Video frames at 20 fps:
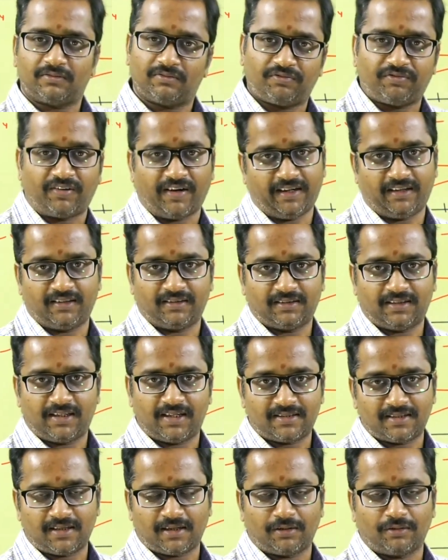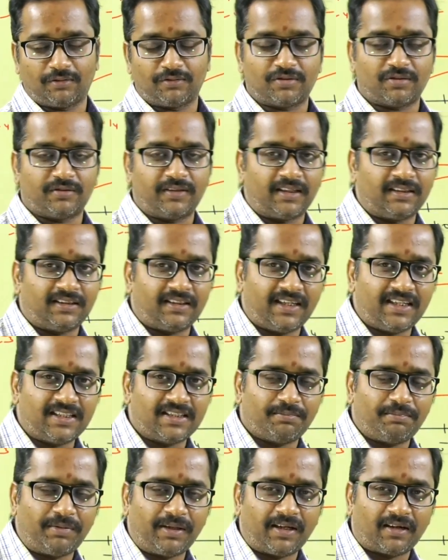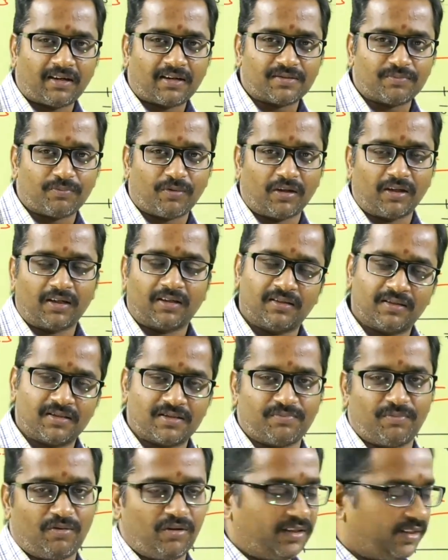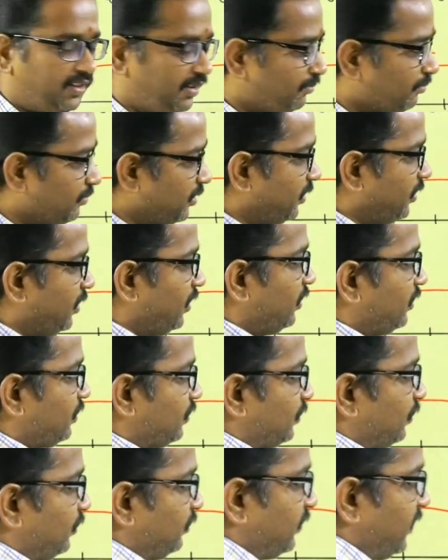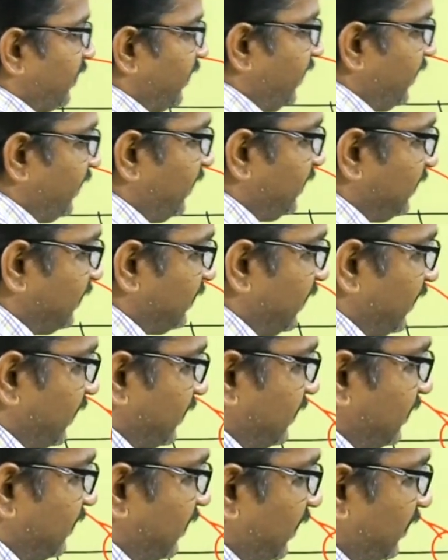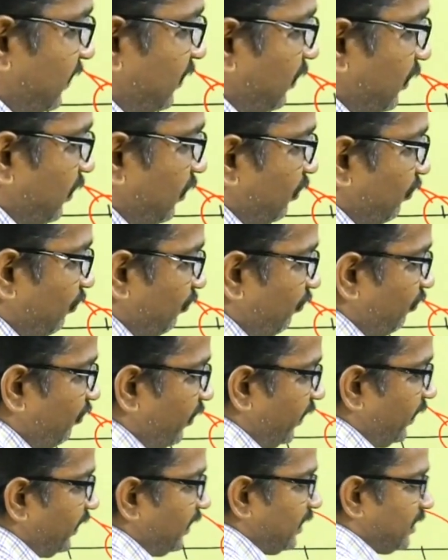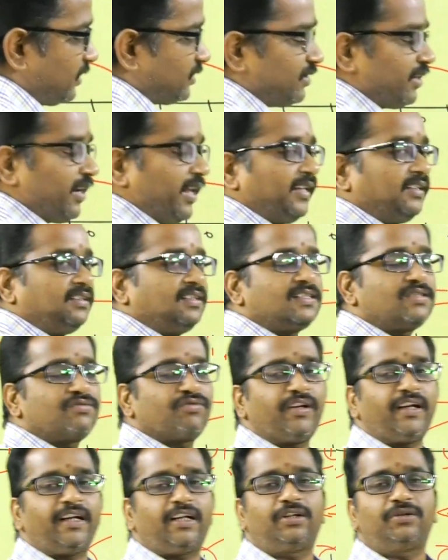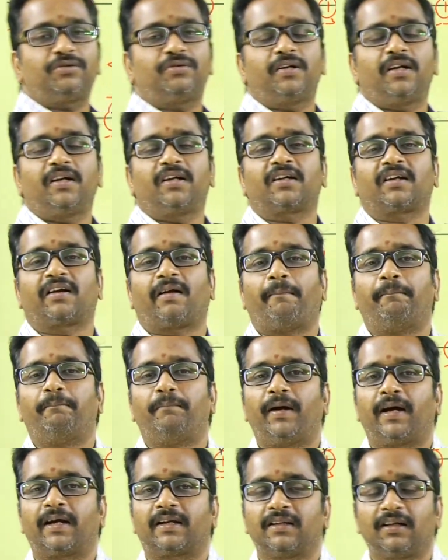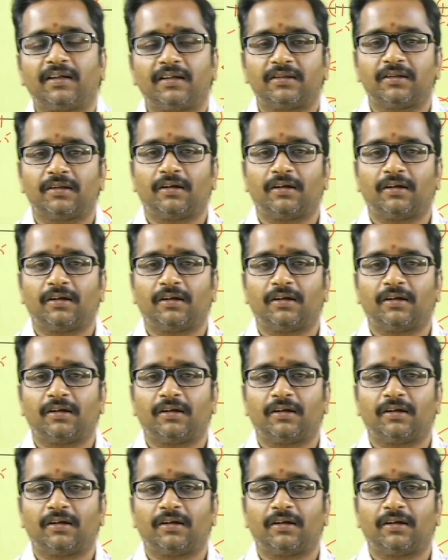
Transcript: 5. Yes or no? So then 3 is a bigger or smaller? Smaller number. So 3 is less than 5. So like this we need to compare the